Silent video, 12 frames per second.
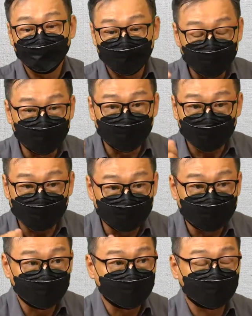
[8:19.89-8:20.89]
he will be
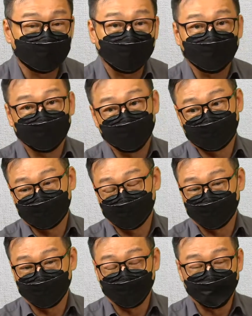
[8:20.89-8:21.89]
able to survive on his
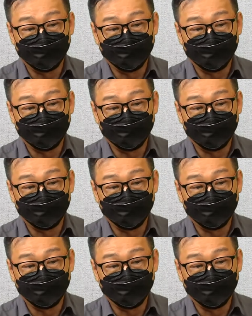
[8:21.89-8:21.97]
own.